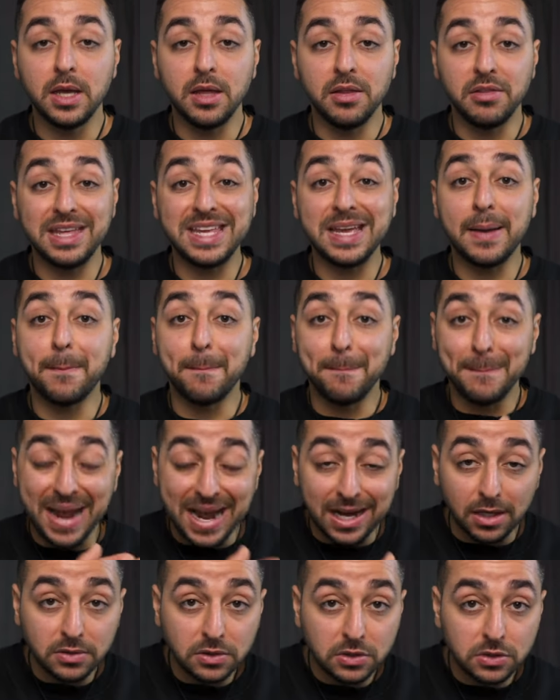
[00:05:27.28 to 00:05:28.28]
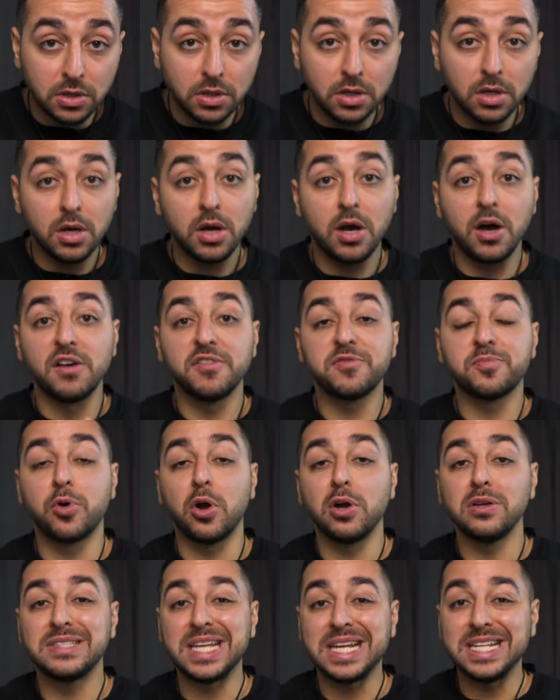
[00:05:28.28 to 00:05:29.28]
The amount of
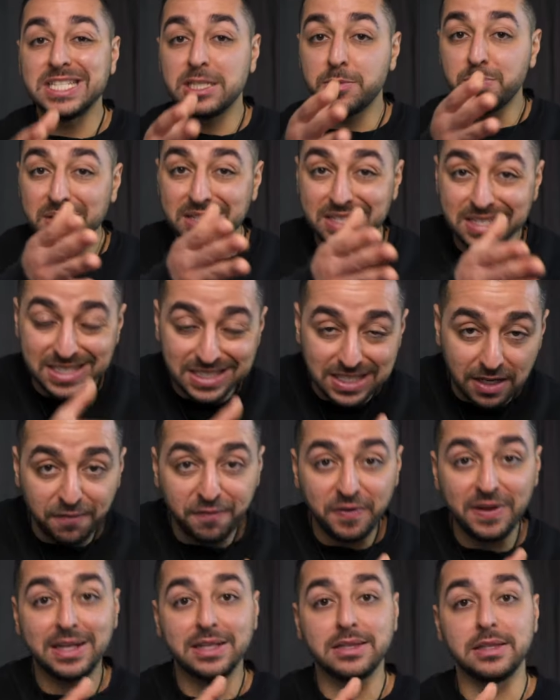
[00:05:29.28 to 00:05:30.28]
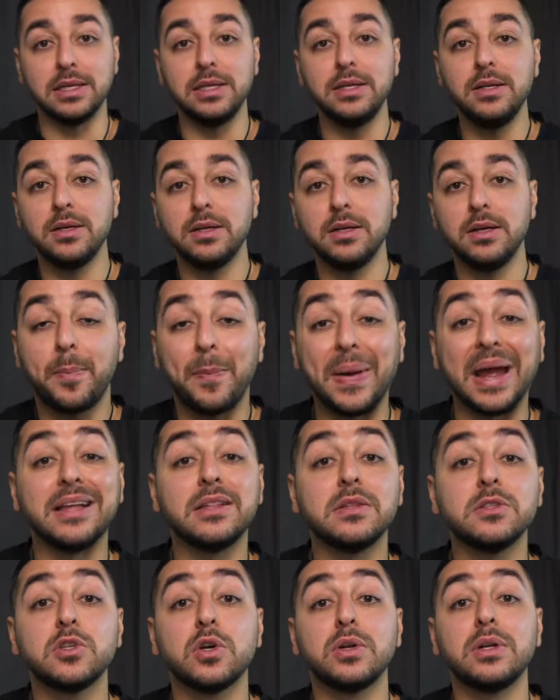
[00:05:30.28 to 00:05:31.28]
protein specifically
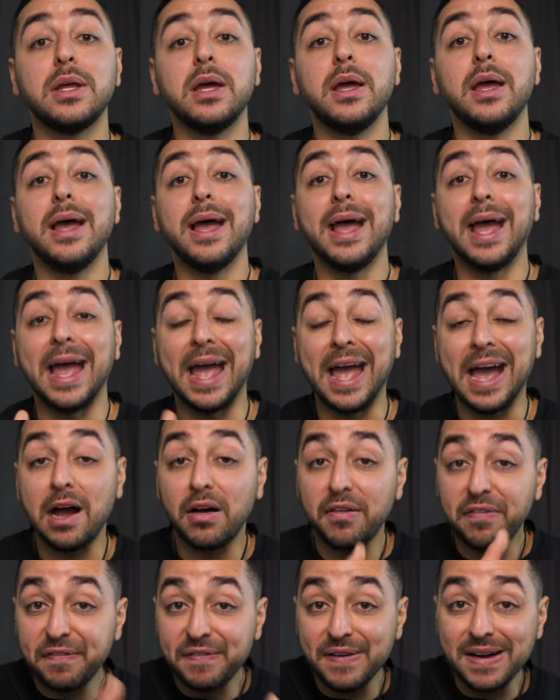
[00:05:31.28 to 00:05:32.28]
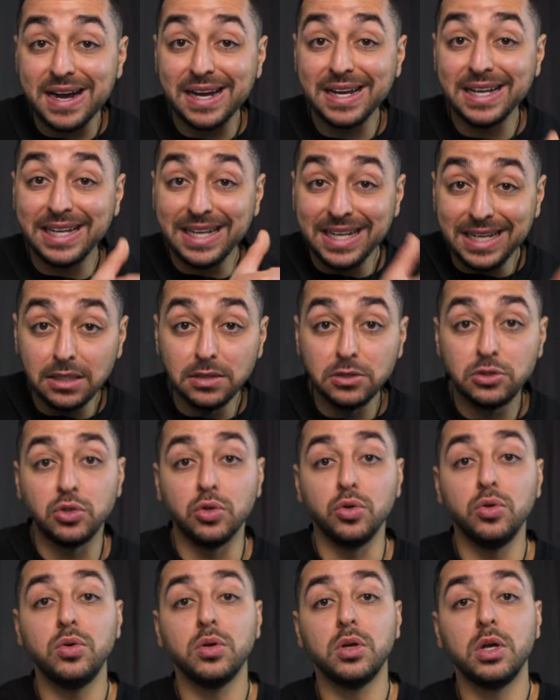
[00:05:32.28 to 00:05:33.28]
depends on how far
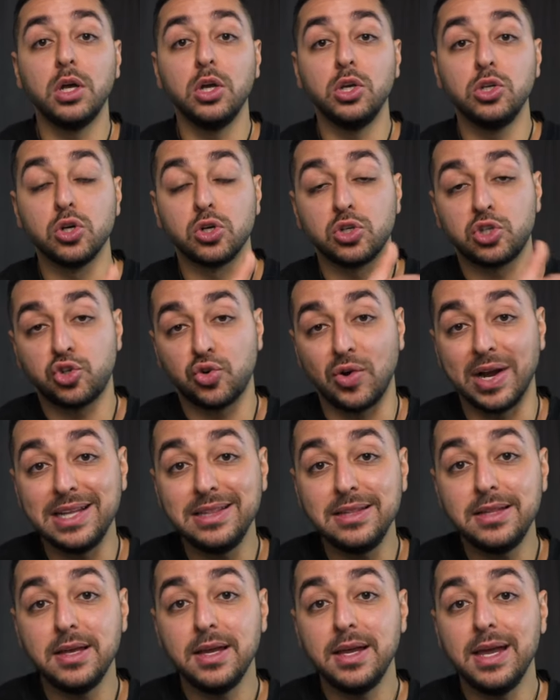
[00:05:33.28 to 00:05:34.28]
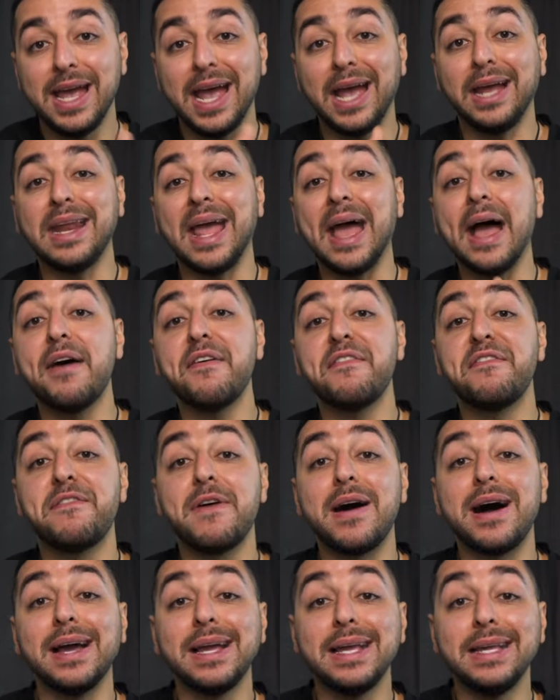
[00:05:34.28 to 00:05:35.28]
into your shred and how
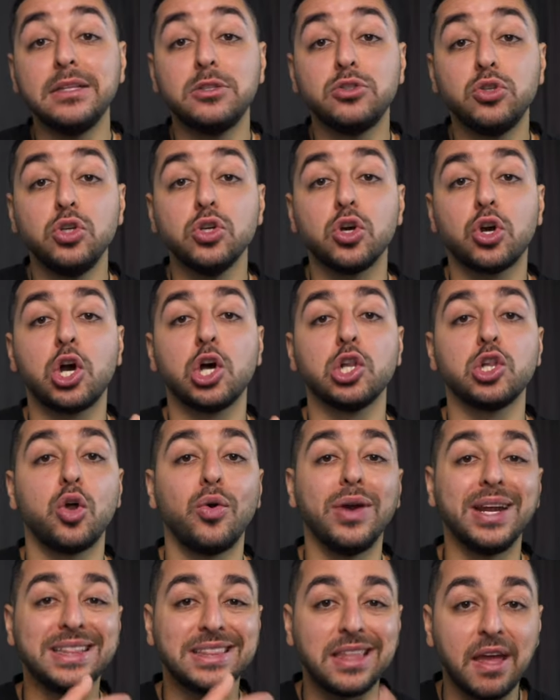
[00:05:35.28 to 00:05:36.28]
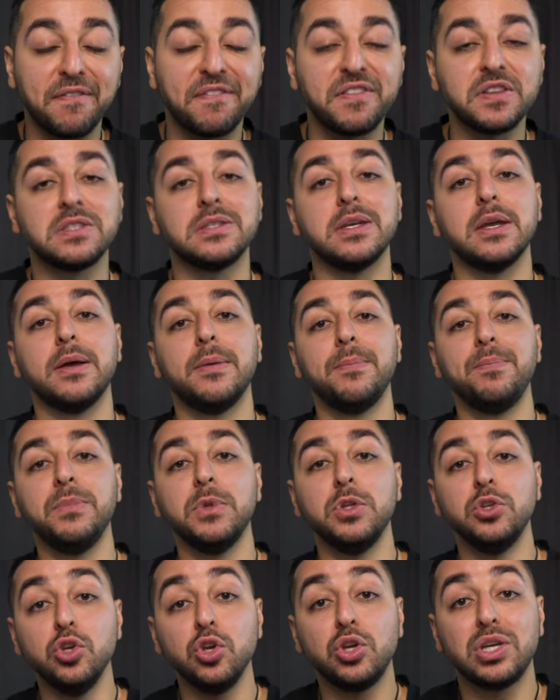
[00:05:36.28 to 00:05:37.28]
far into your caloric deficit
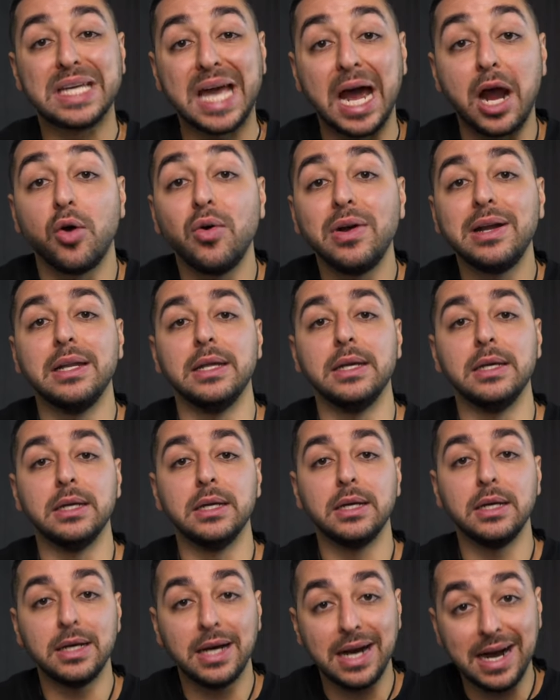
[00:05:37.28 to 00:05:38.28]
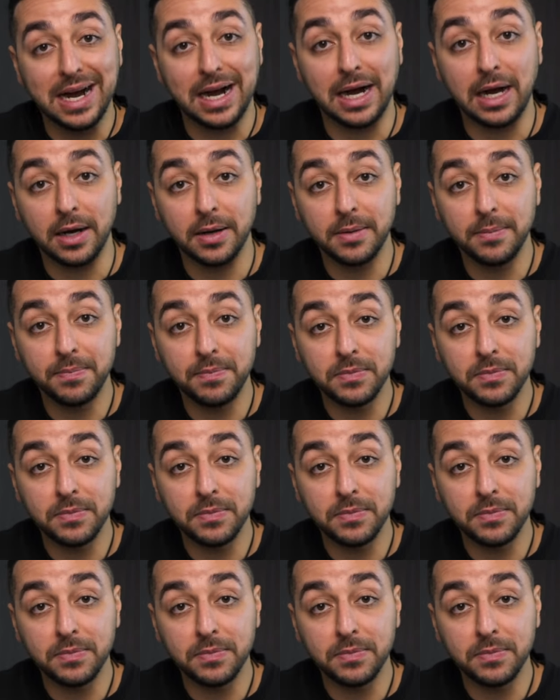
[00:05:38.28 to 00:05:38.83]
you currently are.